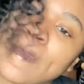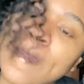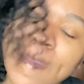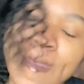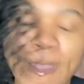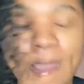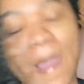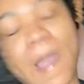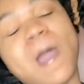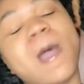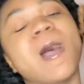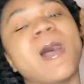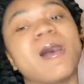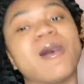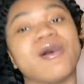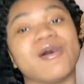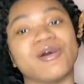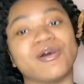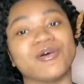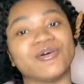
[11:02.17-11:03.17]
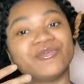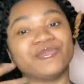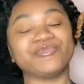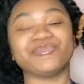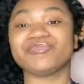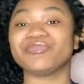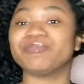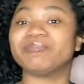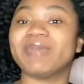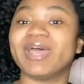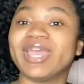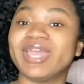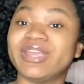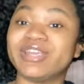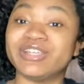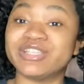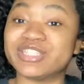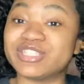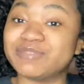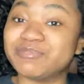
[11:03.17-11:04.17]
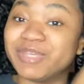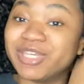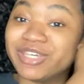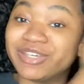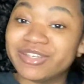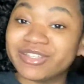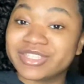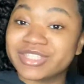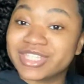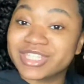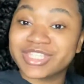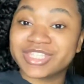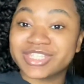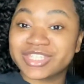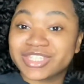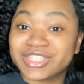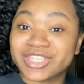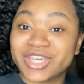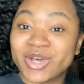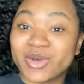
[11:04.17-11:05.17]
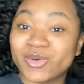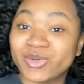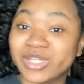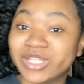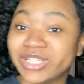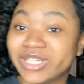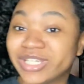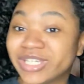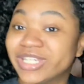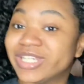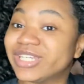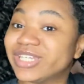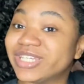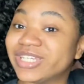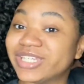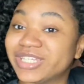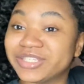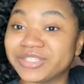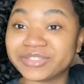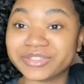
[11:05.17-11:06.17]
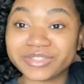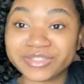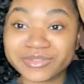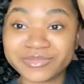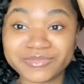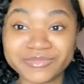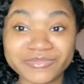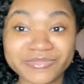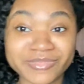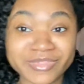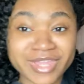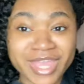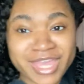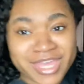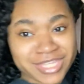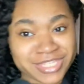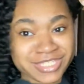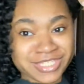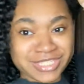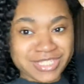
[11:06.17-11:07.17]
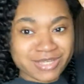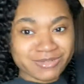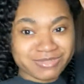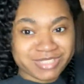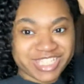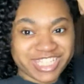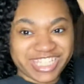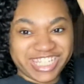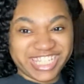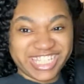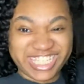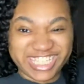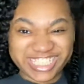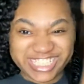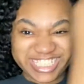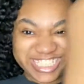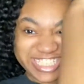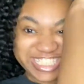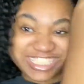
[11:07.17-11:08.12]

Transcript: oh, my hair smells so good. So delicious.